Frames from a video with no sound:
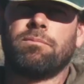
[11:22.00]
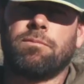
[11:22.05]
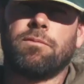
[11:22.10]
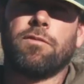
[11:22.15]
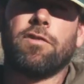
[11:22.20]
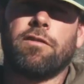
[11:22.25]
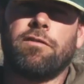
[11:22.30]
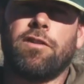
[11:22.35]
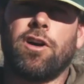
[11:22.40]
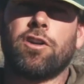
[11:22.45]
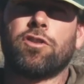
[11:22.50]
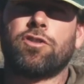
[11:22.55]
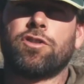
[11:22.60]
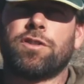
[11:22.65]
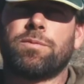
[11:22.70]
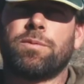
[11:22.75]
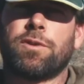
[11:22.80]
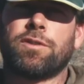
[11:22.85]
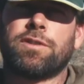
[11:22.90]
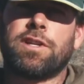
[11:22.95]

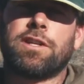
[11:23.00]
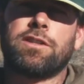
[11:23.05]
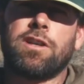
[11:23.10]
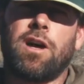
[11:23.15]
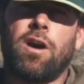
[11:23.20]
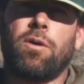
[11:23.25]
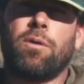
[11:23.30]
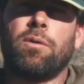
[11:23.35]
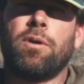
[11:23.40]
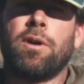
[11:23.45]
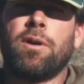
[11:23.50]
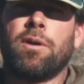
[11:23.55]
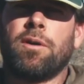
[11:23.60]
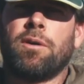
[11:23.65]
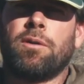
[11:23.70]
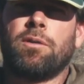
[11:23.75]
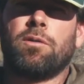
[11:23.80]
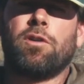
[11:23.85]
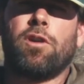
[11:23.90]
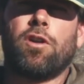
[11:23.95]
vultures, because that's how
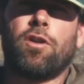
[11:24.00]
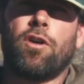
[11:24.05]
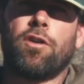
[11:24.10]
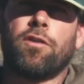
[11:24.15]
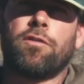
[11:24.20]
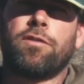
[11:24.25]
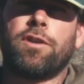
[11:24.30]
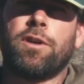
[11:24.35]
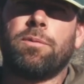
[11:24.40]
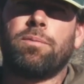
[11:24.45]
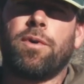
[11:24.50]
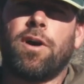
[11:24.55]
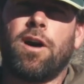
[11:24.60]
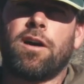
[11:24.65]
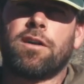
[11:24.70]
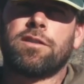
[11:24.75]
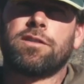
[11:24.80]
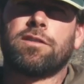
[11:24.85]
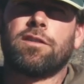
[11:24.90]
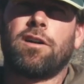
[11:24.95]
a lot of the
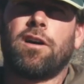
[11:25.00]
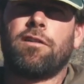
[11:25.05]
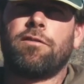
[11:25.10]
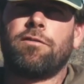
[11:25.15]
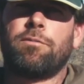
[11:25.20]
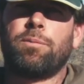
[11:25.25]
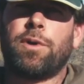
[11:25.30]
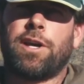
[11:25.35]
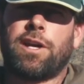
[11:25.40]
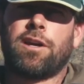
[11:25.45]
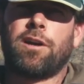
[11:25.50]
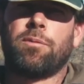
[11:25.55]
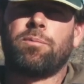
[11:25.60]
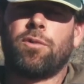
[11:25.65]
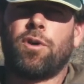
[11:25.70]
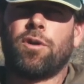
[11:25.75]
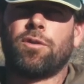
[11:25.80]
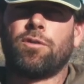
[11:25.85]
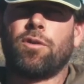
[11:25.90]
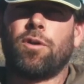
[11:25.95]
park staff pick up
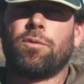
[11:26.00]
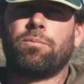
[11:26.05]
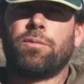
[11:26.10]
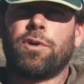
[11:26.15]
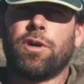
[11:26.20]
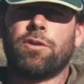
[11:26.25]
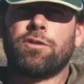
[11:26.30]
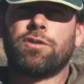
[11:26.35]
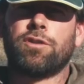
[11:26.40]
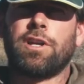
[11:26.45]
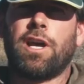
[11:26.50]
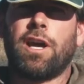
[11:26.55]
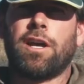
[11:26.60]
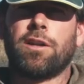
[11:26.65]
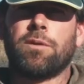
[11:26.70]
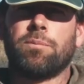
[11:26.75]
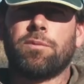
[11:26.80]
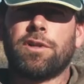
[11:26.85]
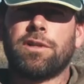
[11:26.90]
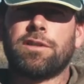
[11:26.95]
on poached
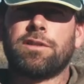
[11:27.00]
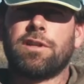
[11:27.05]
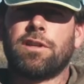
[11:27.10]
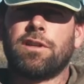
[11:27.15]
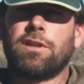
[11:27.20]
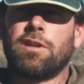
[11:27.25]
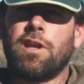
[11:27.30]
animals. And